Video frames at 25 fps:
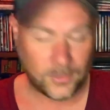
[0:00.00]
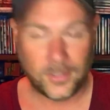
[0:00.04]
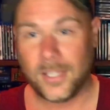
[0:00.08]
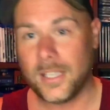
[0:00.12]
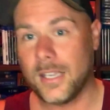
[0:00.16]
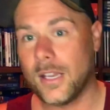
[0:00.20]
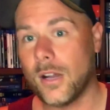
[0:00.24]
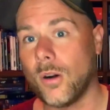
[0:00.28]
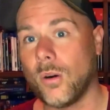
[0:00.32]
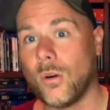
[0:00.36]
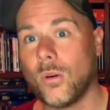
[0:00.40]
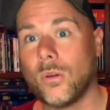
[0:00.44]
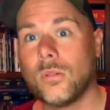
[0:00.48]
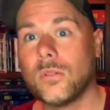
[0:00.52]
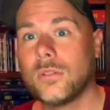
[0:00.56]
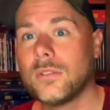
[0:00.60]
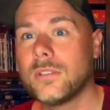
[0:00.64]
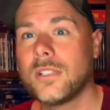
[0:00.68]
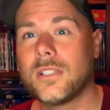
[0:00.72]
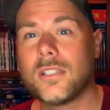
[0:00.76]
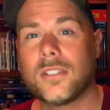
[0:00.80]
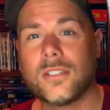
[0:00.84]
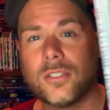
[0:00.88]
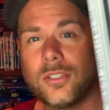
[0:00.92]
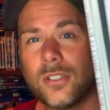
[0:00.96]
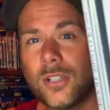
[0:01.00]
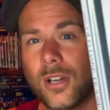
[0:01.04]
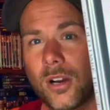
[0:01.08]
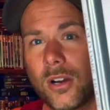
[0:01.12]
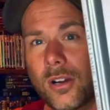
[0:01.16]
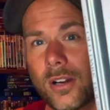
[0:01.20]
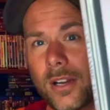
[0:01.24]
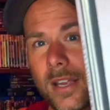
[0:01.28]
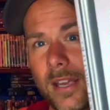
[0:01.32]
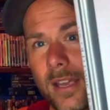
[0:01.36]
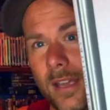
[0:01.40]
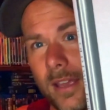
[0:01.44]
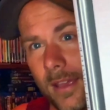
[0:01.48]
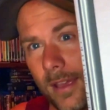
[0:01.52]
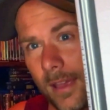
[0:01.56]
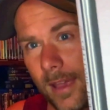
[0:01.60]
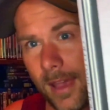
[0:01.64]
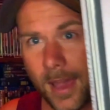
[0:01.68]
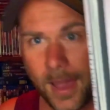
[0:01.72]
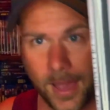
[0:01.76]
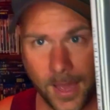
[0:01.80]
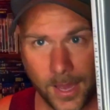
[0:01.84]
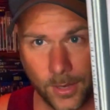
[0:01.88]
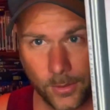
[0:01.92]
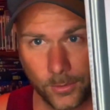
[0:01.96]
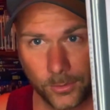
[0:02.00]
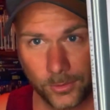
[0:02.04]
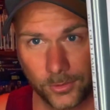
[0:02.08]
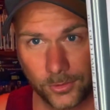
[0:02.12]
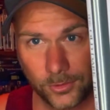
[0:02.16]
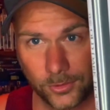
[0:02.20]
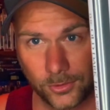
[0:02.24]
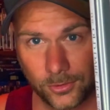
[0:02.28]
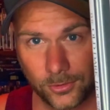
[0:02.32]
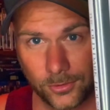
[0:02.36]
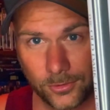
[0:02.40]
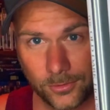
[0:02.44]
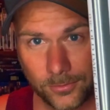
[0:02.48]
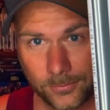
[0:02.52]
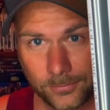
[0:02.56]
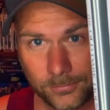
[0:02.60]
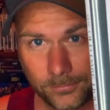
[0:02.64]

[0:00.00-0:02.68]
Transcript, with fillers: the Old Dark House.